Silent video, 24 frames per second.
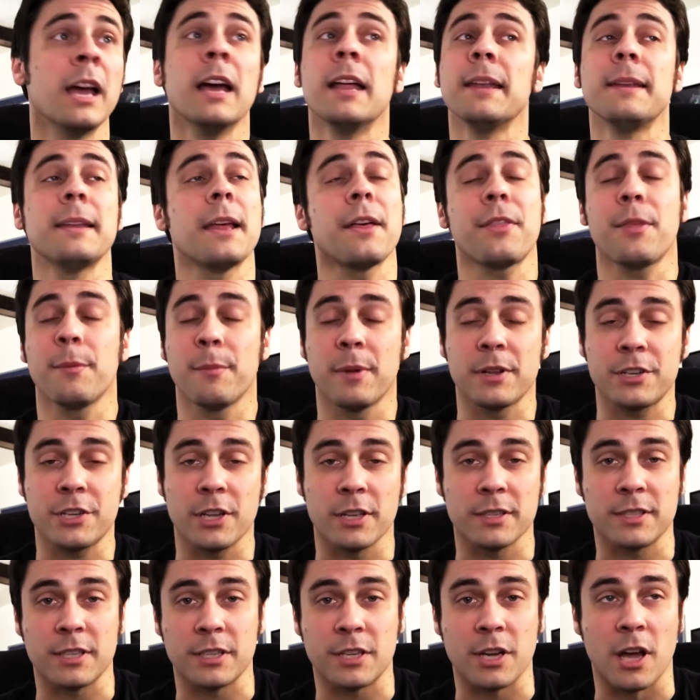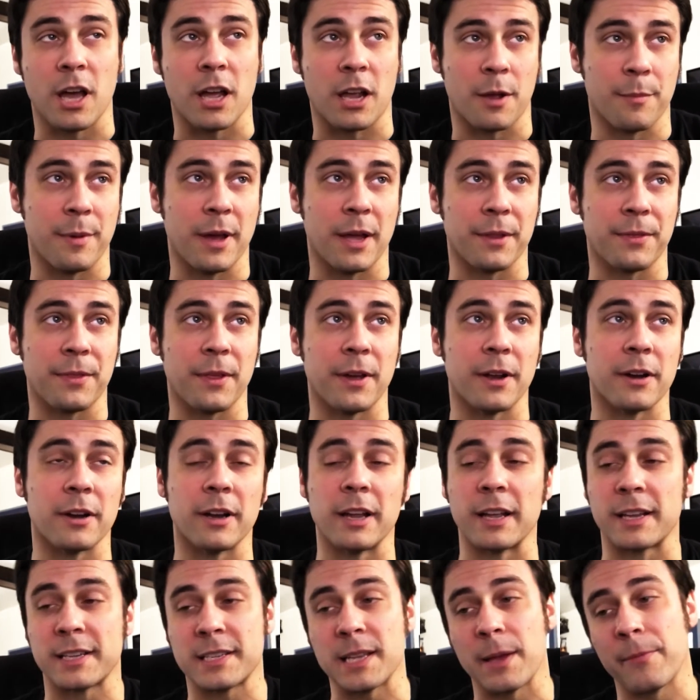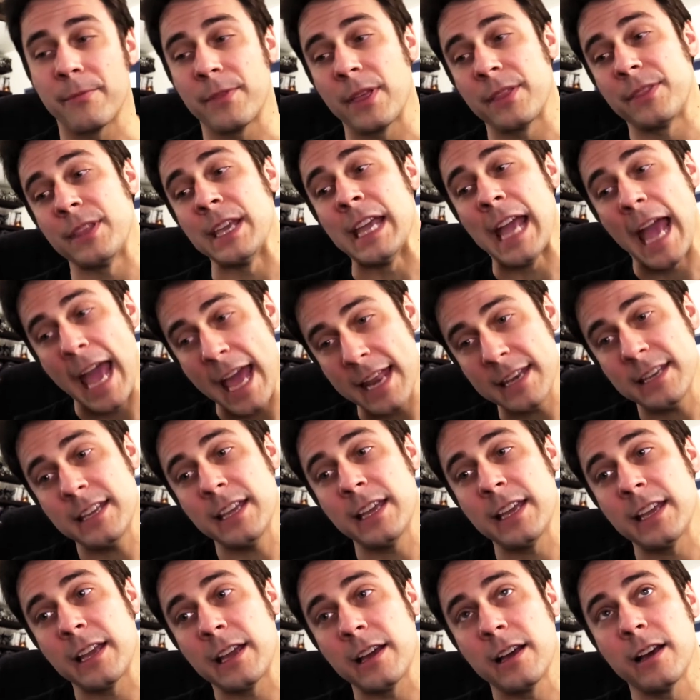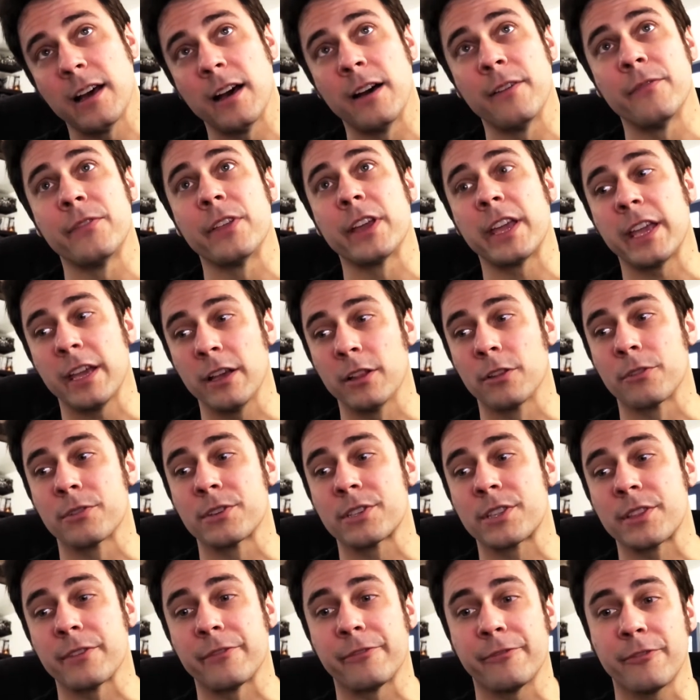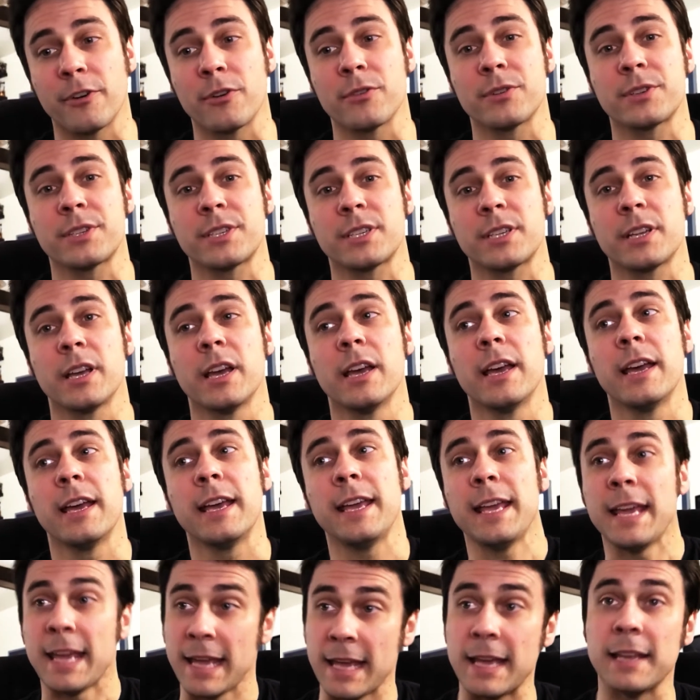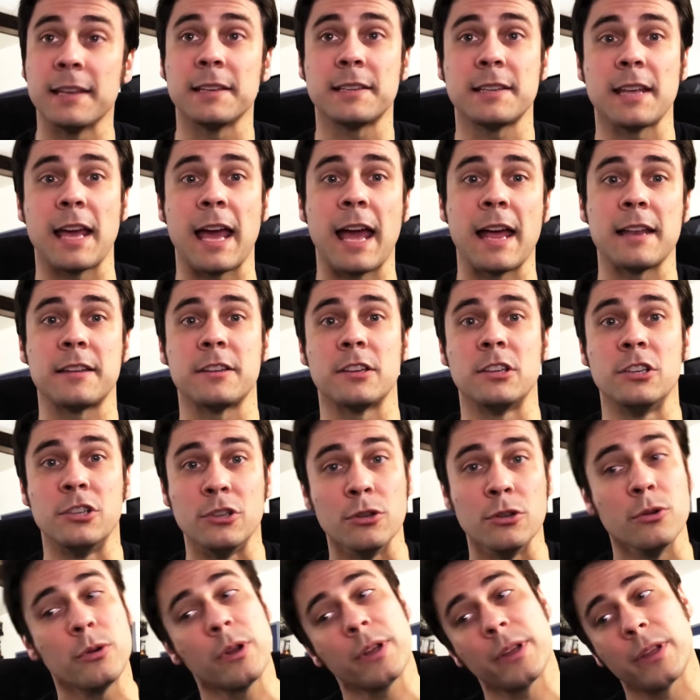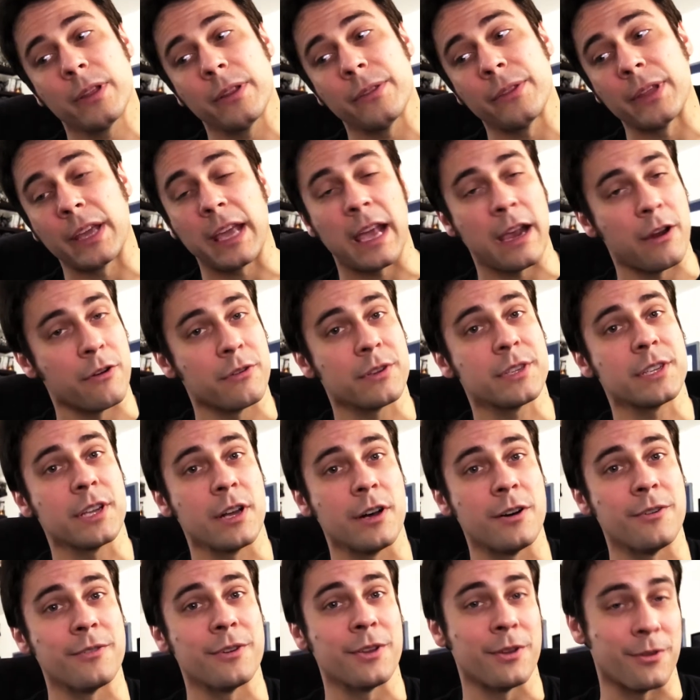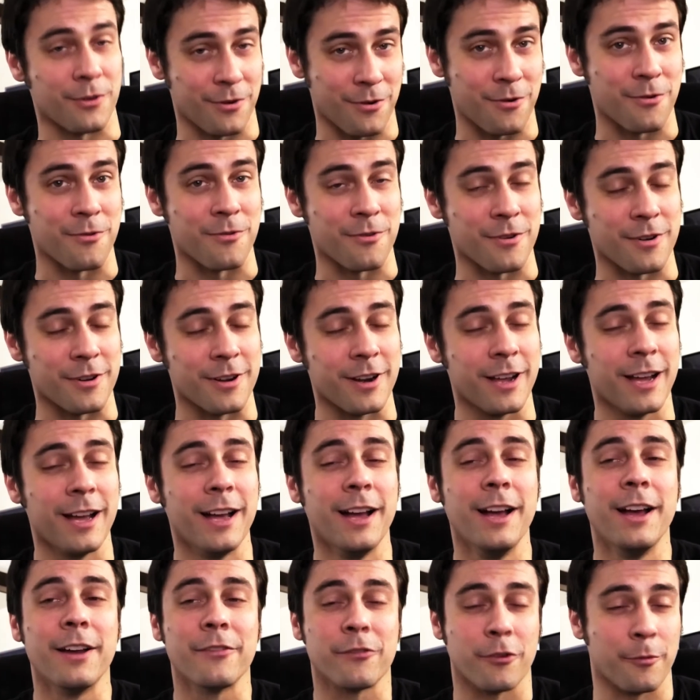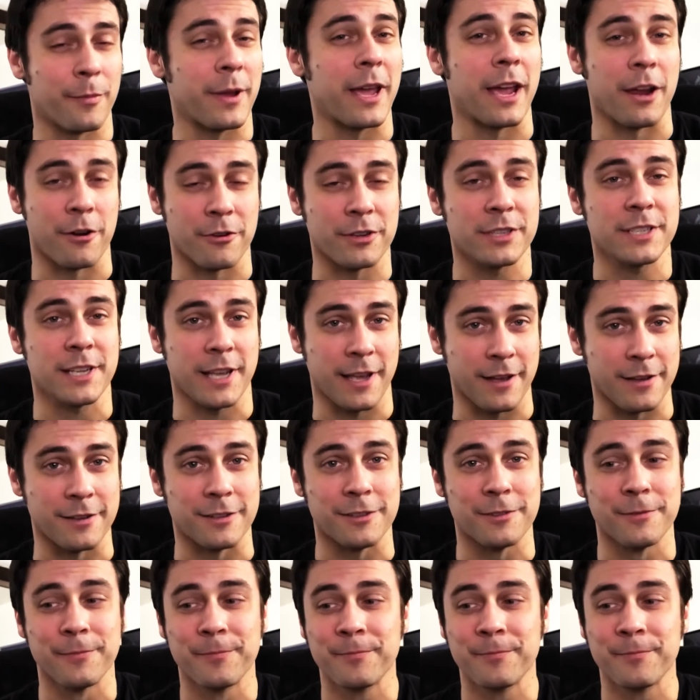Nothing much else to talk about there, except that the ending of The Killer is the first hint at Duke the Carousel Unicorn from Karis Hell.